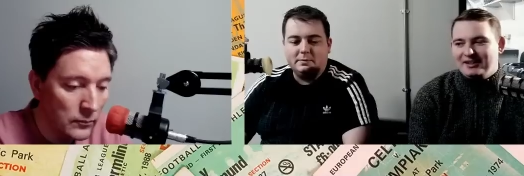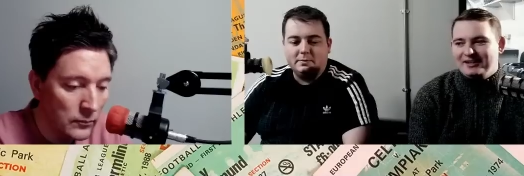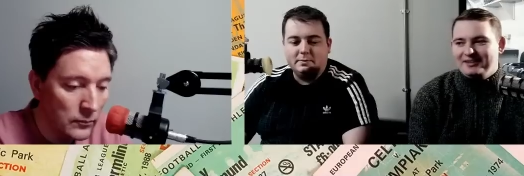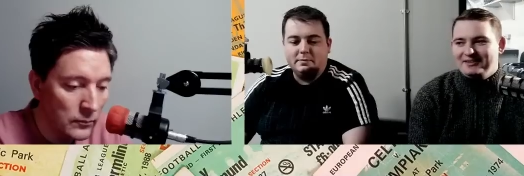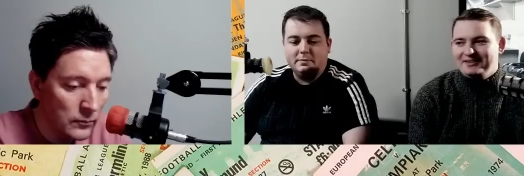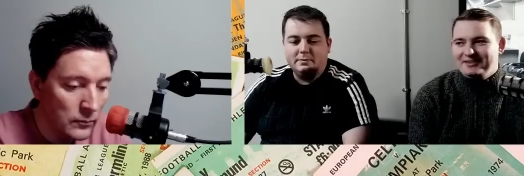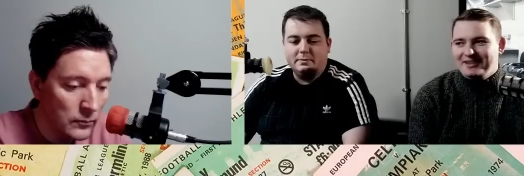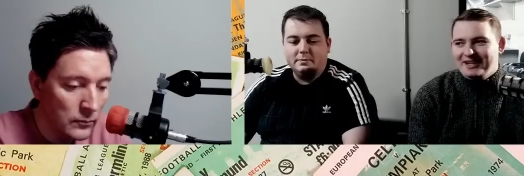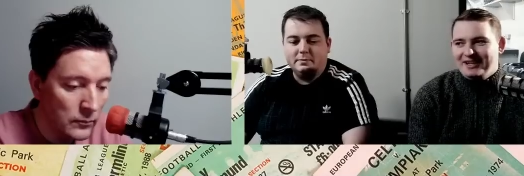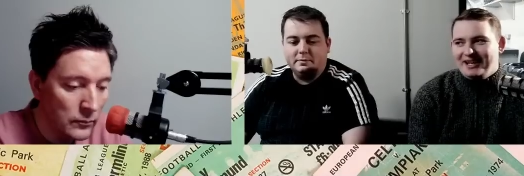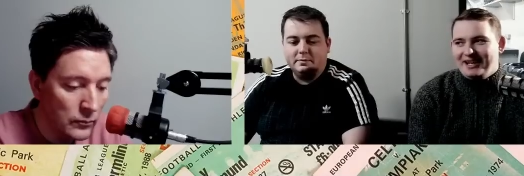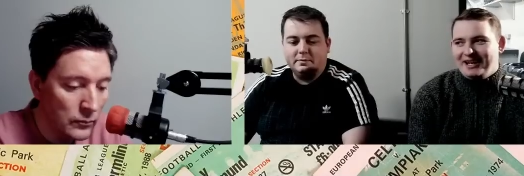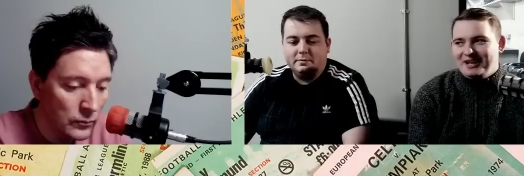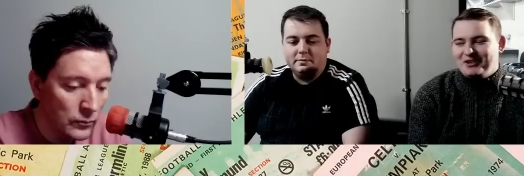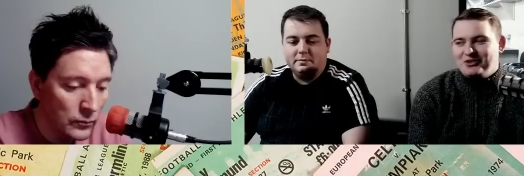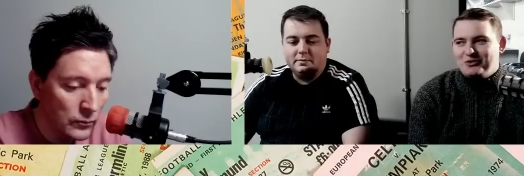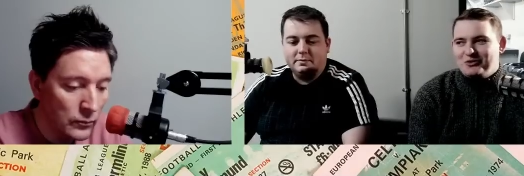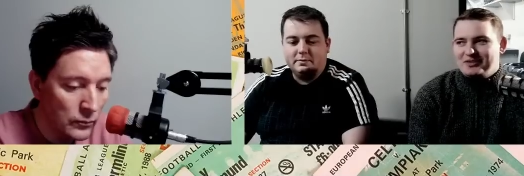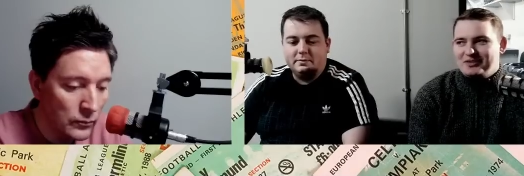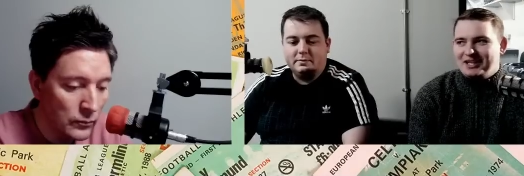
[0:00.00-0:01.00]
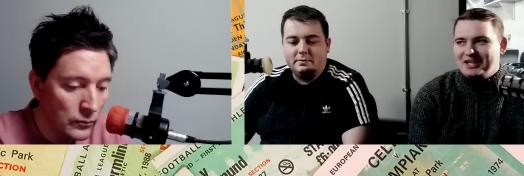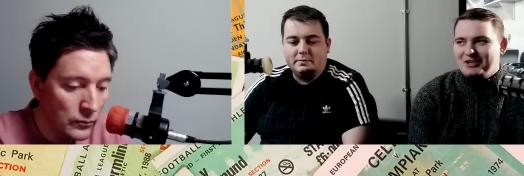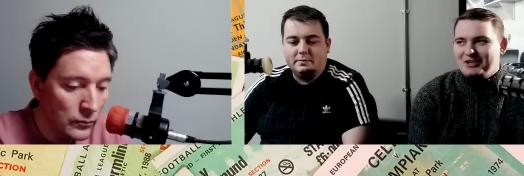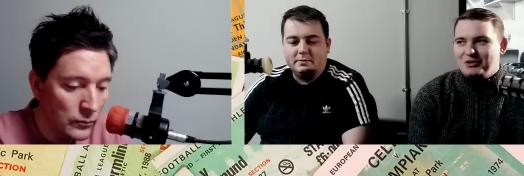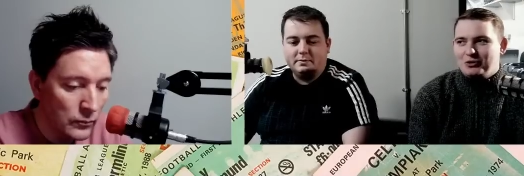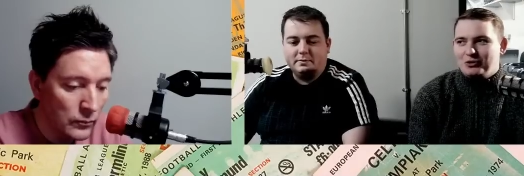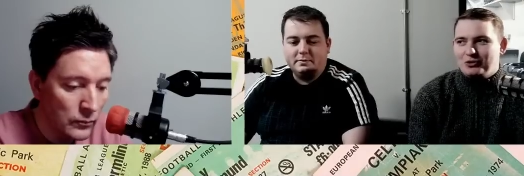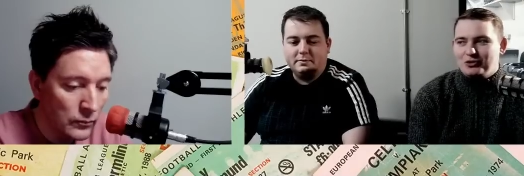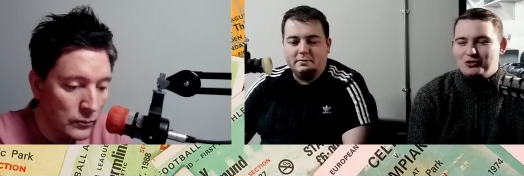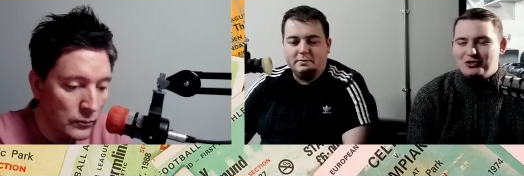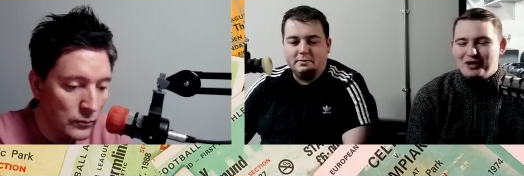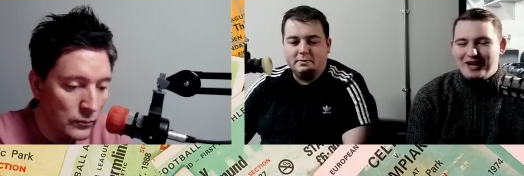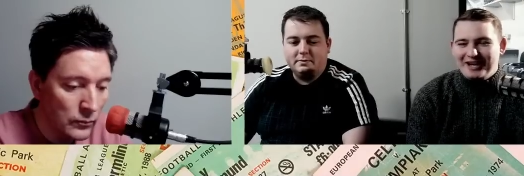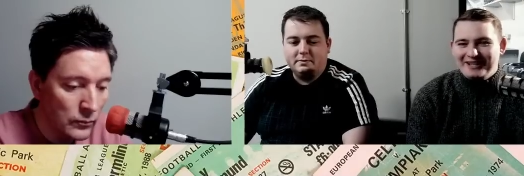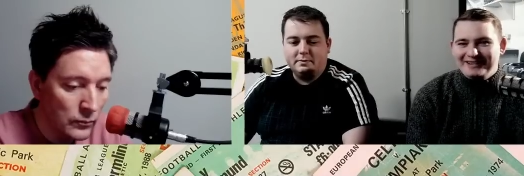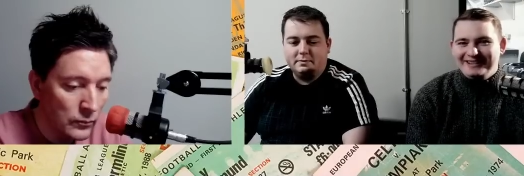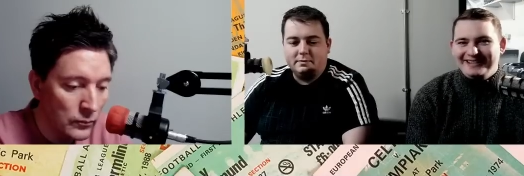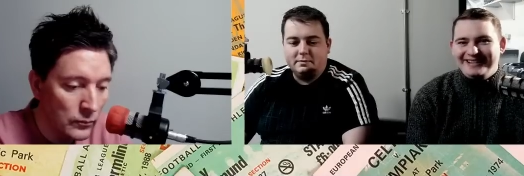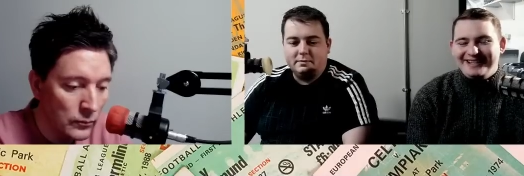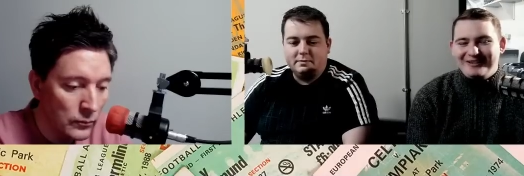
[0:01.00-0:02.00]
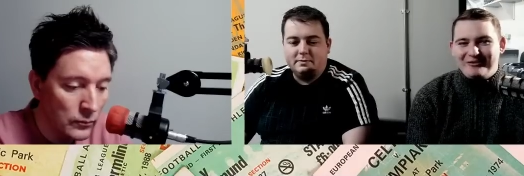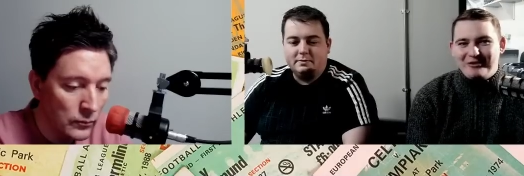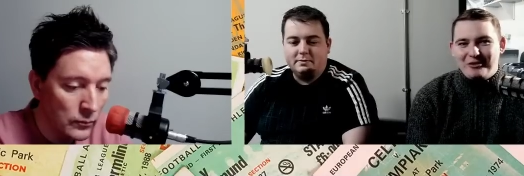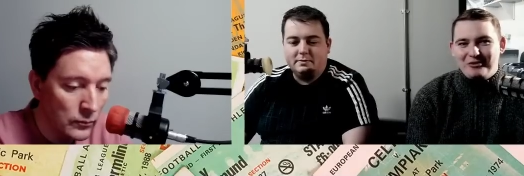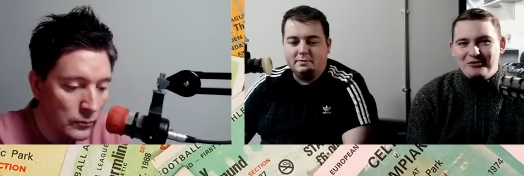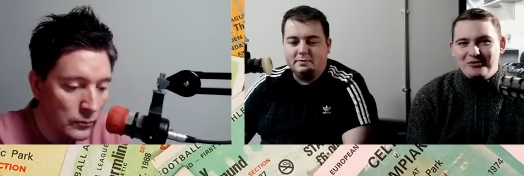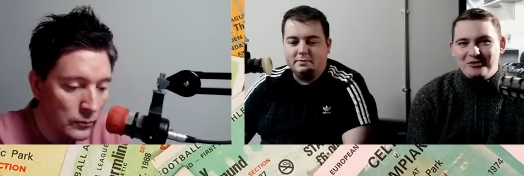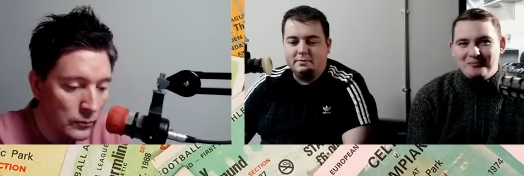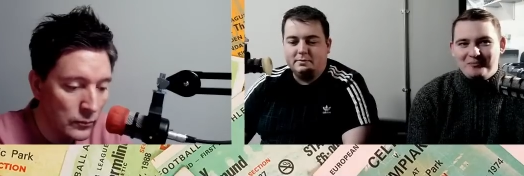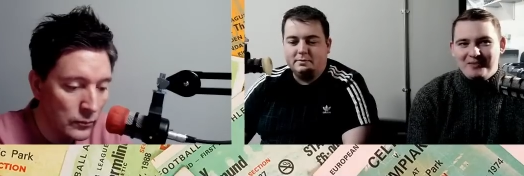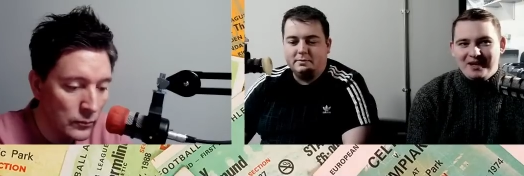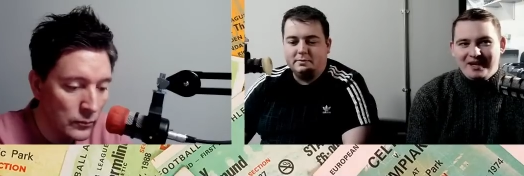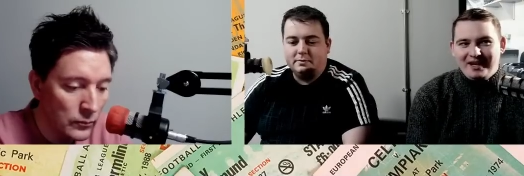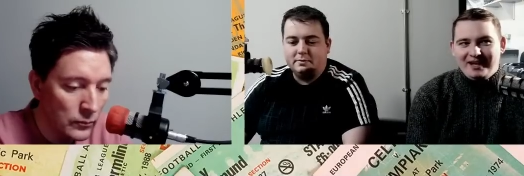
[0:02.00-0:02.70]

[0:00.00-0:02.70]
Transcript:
Speaker 1: and as you've said, Colin, trying to get around them.